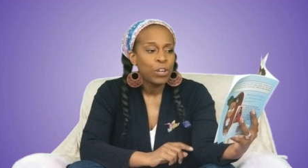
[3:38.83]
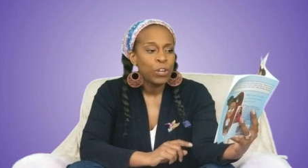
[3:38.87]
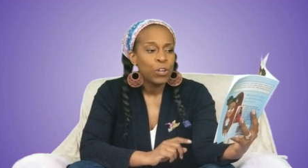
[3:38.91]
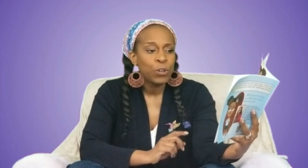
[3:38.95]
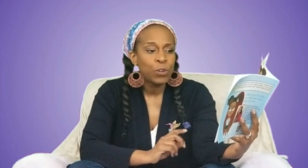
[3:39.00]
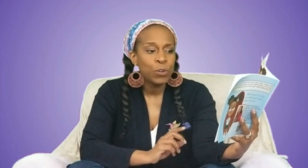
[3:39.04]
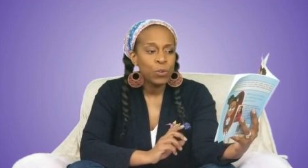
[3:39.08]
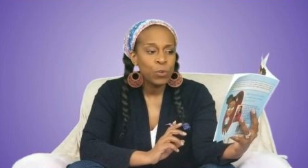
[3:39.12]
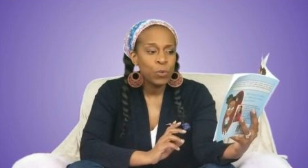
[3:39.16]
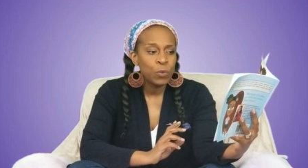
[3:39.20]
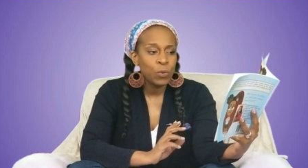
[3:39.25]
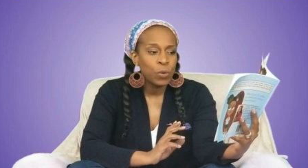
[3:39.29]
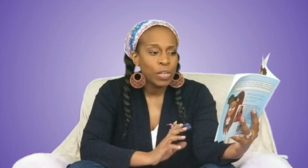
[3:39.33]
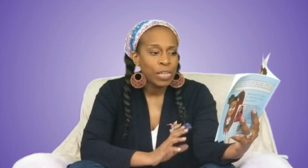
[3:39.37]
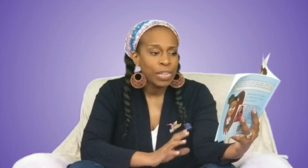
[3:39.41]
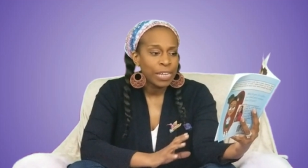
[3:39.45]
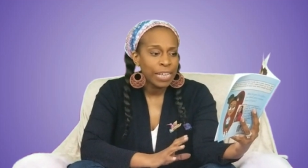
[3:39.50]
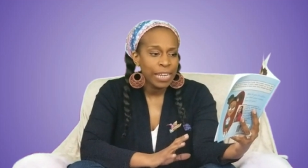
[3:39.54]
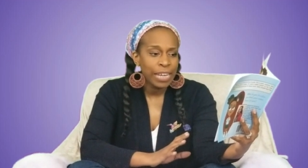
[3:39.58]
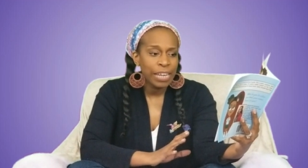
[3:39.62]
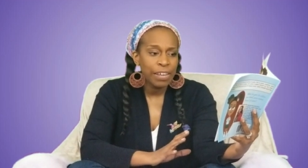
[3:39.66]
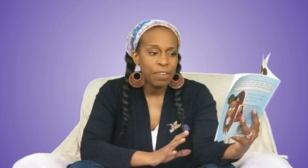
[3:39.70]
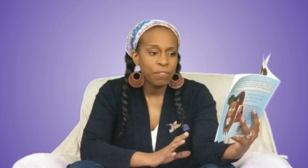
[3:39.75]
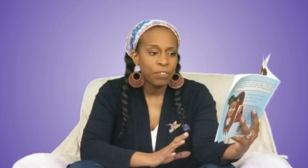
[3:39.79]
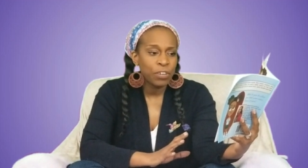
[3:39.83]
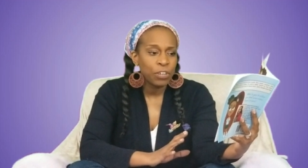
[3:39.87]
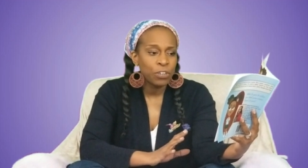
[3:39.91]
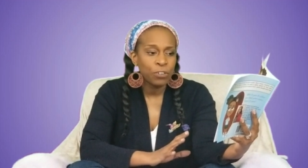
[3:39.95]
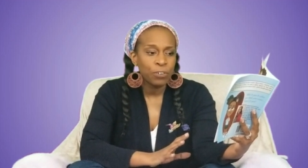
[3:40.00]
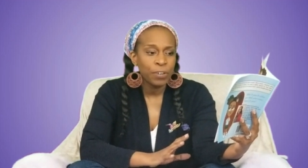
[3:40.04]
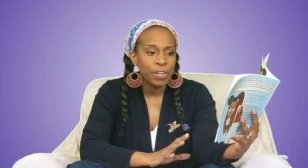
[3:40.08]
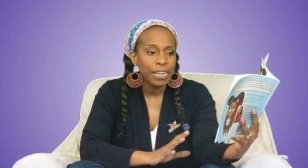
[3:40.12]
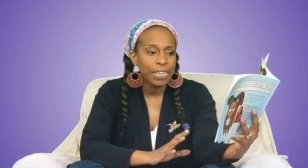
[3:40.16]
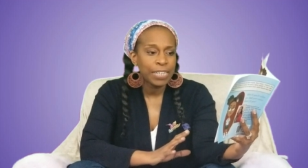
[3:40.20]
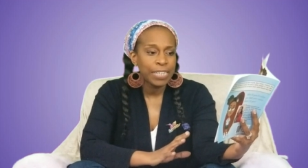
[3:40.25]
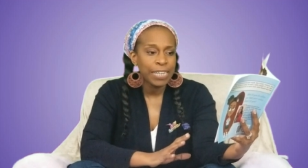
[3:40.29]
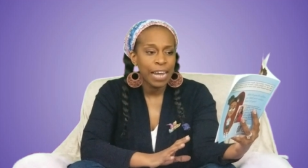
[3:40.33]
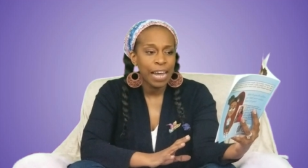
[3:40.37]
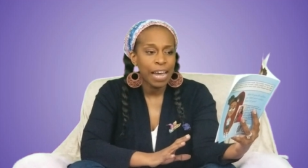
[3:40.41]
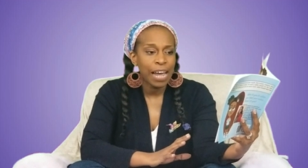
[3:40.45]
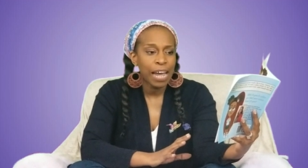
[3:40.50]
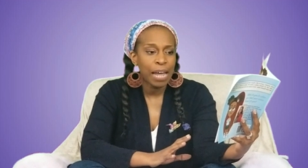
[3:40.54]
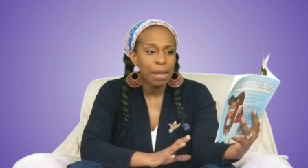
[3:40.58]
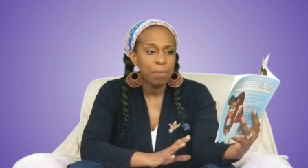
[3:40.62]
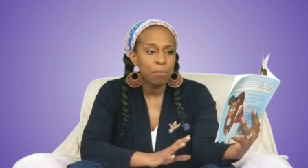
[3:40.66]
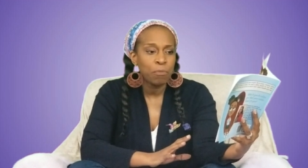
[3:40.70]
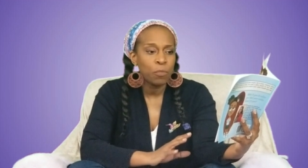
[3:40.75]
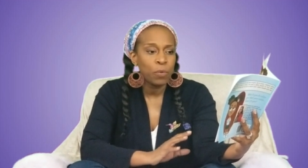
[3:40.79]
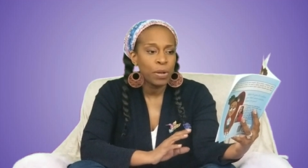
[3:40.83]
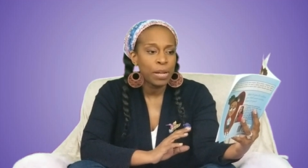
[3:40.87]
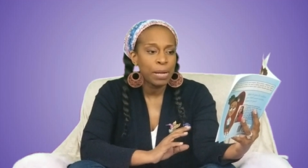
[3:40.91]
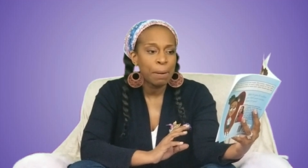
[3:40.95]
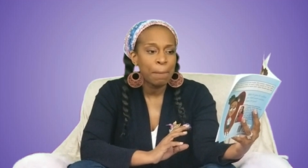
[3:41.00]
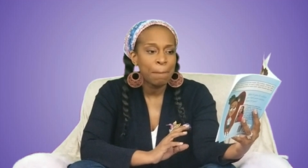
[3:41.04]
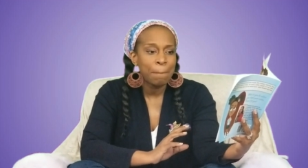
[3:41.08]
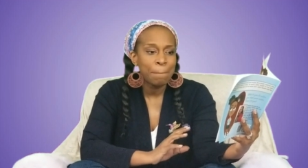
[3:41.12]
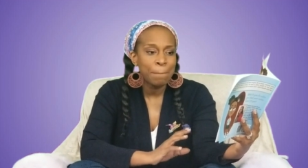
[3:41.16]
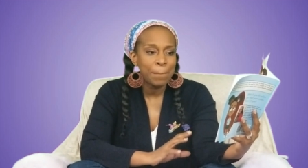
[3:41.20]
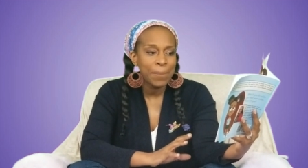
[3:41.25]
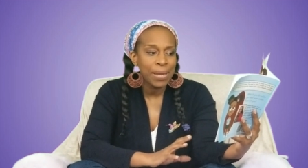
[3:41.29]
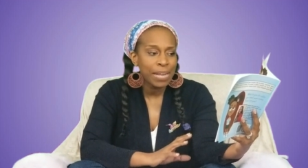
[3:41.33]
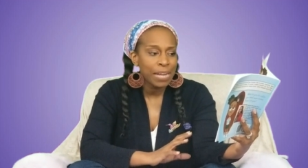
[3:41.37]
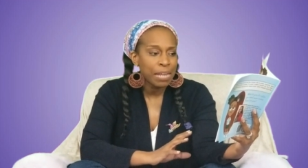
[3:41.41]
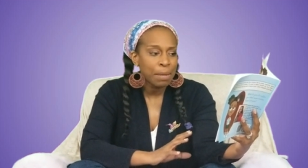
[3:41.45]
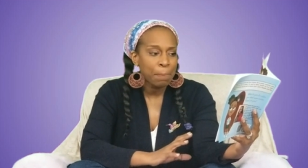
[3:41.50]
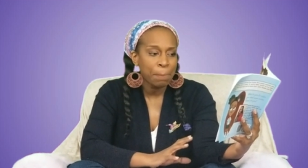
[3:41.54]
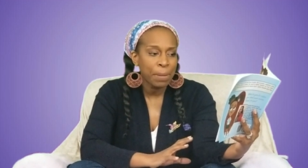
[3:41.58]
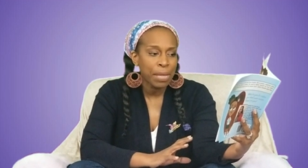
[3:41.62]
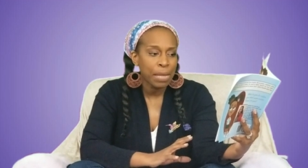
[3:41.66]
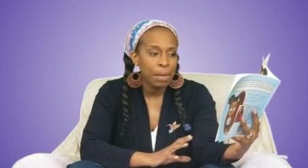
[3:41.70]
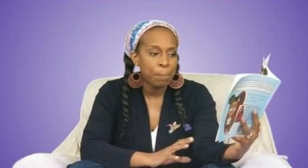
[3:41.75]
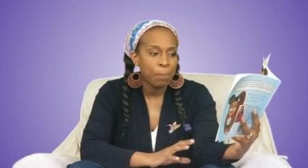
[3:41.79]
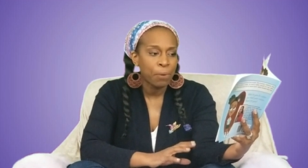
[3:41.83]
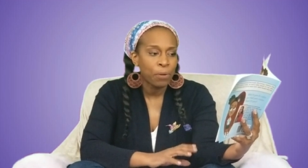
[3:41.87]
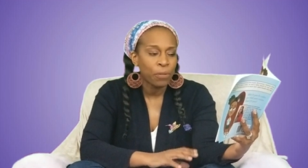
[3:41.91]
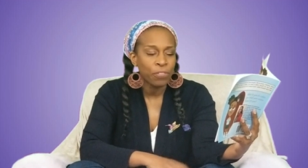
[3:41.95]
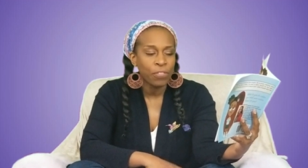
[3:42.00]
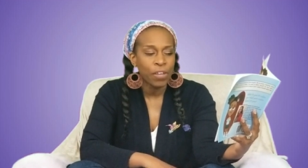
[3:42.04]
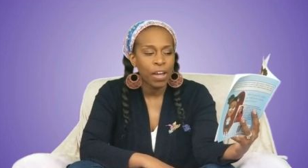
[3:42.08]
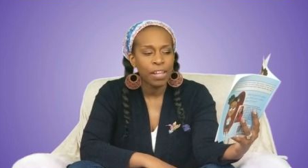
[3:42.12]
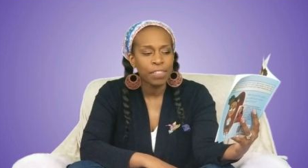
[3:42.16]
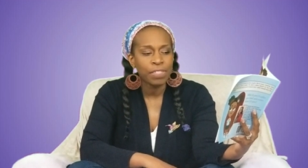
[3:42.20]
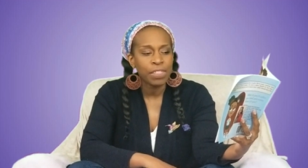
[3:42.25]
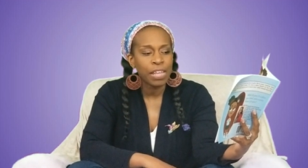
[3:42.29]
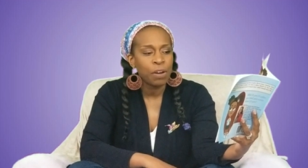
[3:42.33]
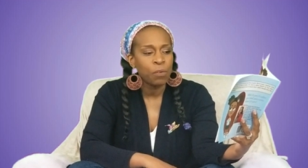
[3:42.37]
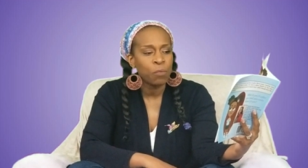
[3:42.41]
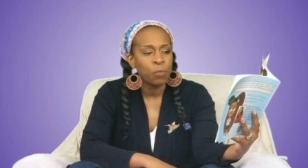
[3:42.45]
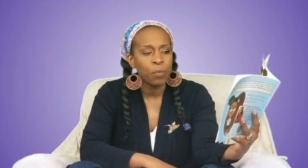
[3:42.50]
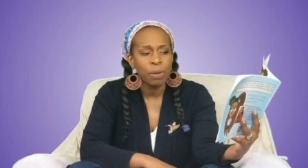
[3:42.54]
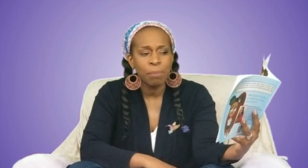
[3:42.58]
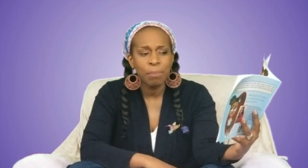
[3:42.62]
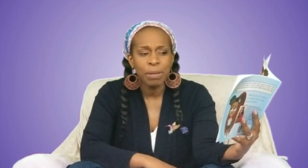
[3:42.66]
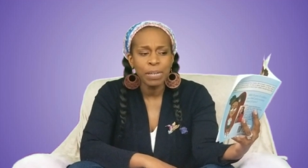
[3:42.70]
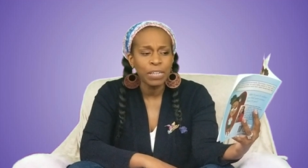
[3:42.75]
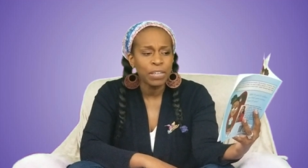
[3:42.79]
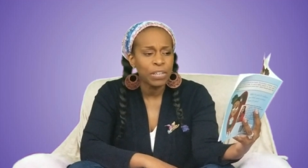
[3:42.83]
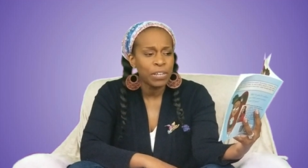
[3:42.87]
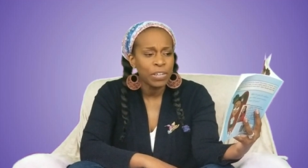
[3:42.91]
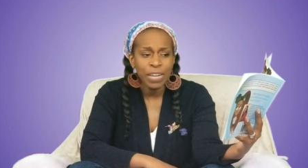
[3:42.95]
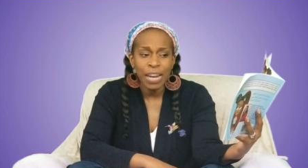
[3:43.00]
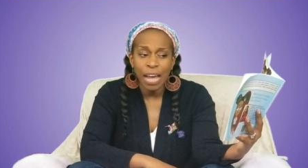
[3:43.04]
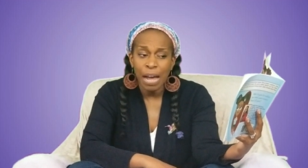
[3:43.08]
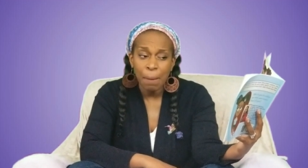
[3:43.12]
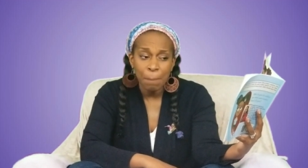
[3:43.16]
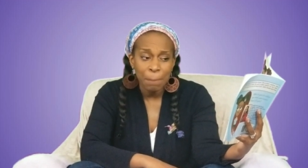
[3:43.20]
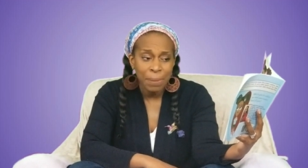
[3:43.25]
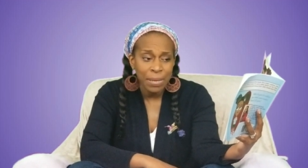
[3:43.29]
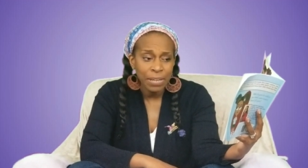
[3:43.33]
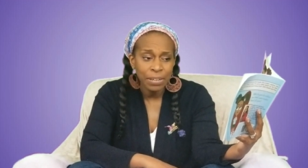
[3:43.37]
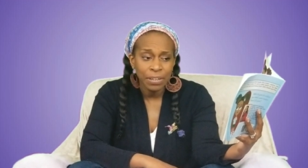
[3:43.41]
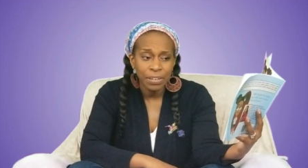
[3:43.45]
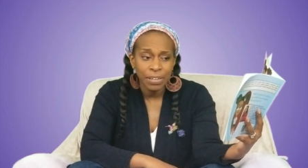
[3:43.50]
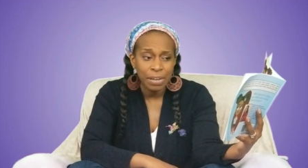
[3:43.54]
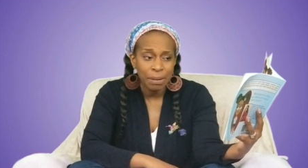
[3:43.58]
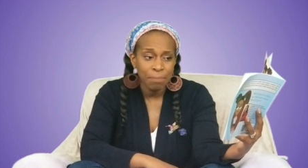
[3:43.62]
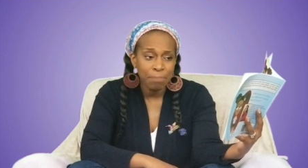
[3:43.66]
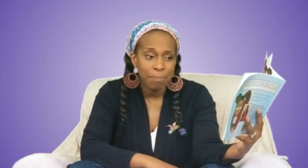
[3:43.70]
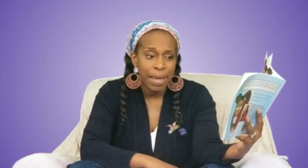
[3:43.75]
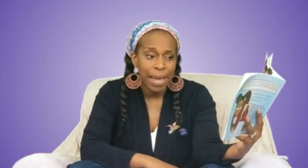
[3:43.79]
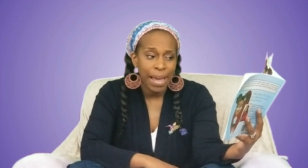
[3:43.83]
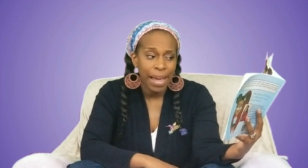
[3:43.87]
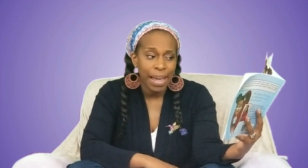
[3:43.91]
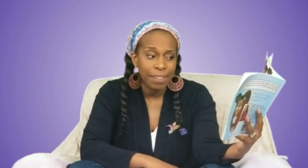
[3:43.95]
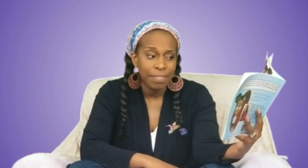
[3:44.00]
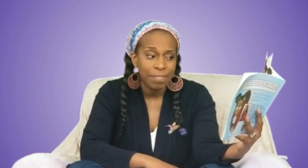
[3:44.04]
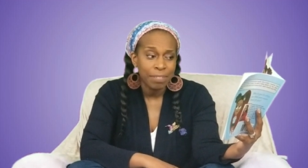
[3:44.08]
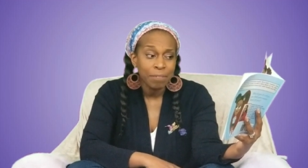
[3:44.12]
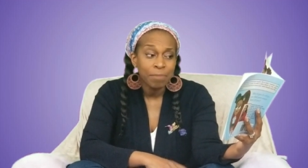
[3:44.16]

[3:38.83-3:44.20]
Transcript: who lived during a time when many people thought that women could not be good at math.